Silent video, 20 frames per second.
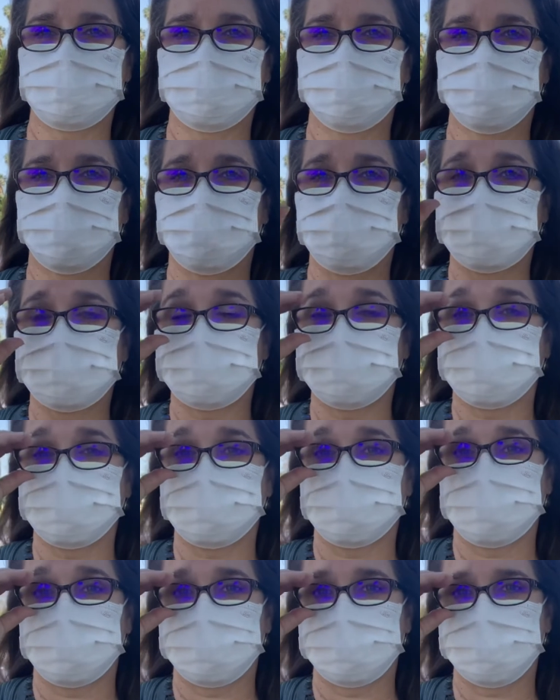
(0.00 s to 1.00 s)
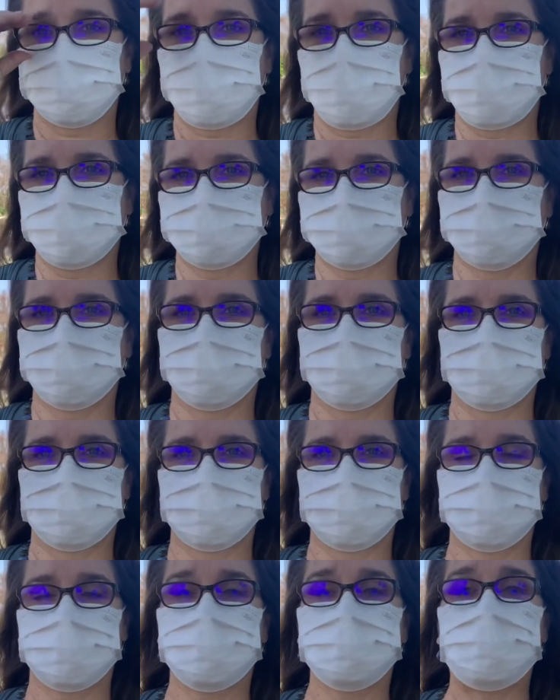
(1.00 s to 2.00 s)
quickly while you're
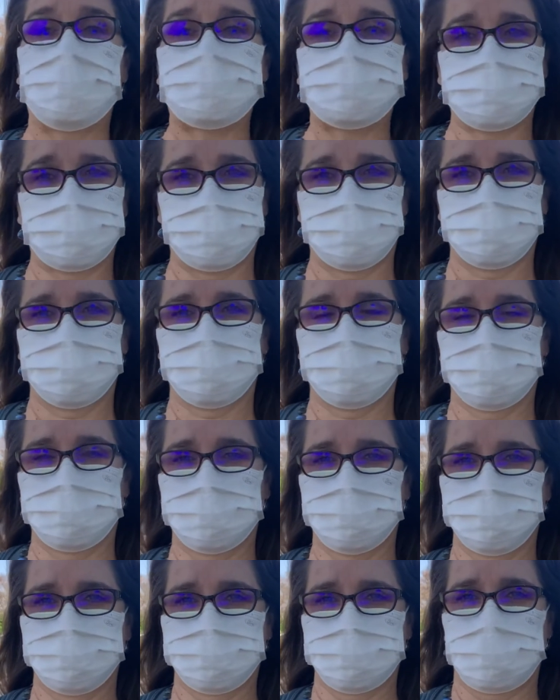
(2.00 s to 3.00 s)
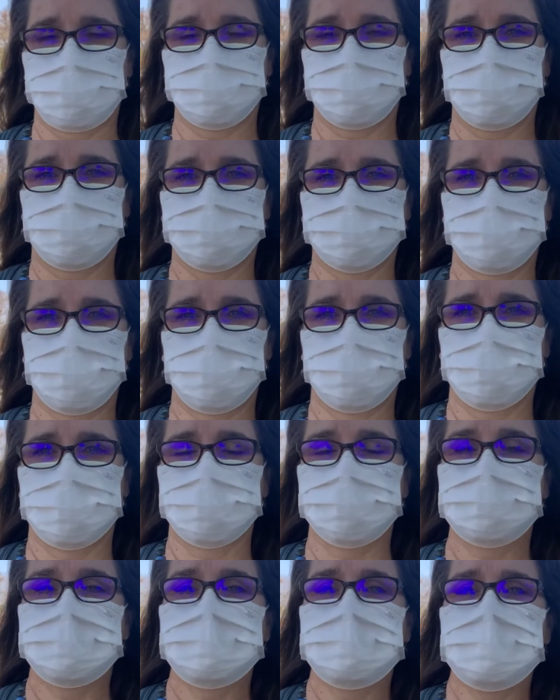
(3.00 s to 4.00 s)
waiting for the drop-off part.
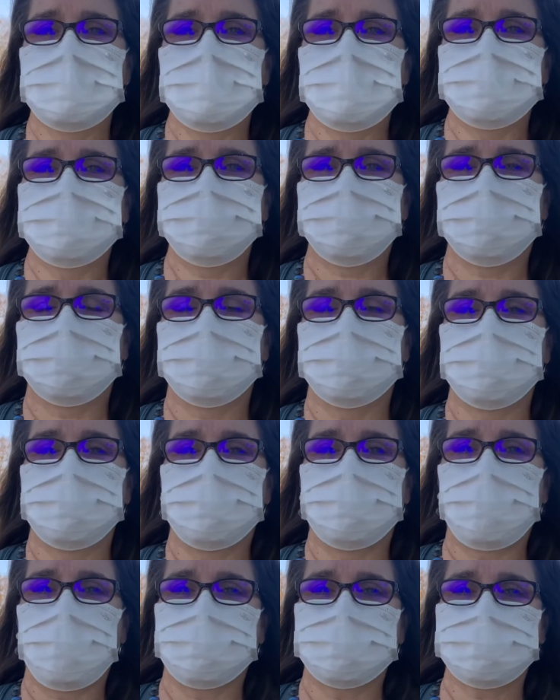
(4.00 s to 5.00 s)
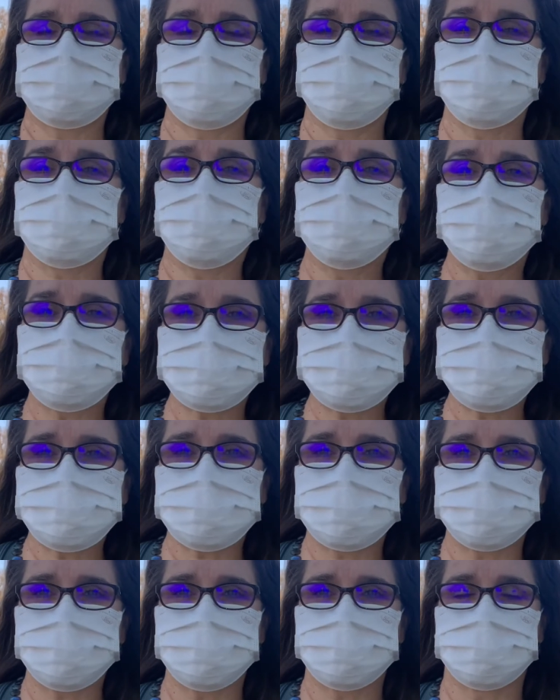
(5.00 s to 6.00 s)
And so while it's important that
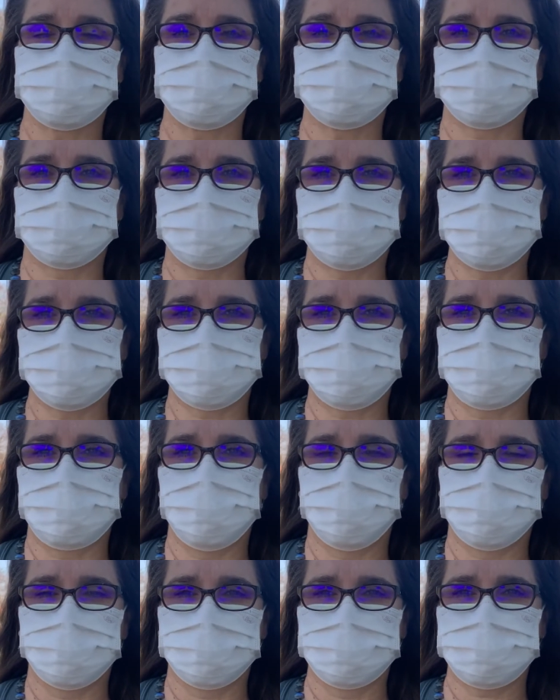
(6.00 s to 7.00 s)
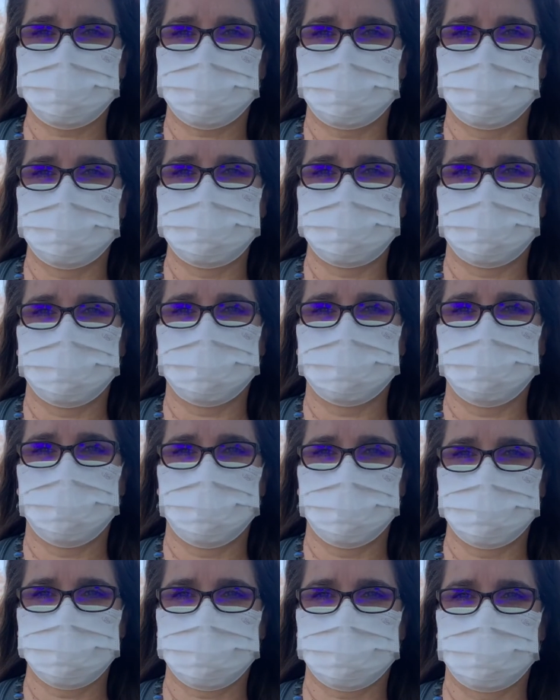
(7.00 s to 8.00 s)
you complete the Parent Square daily health
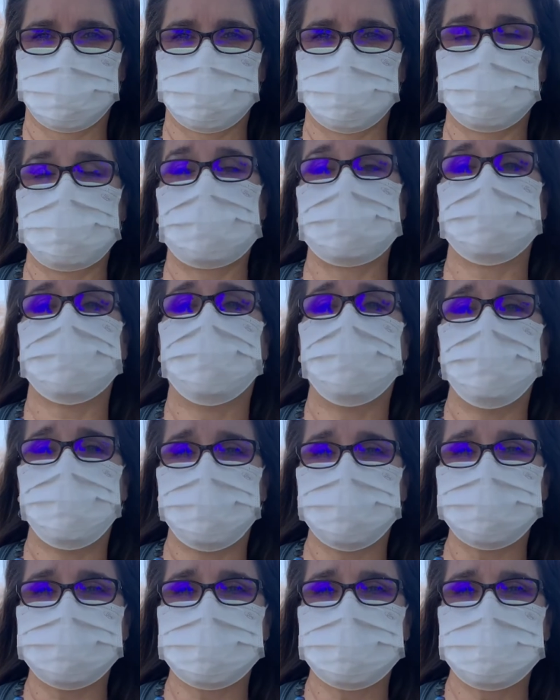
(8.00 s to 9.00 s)
screening at home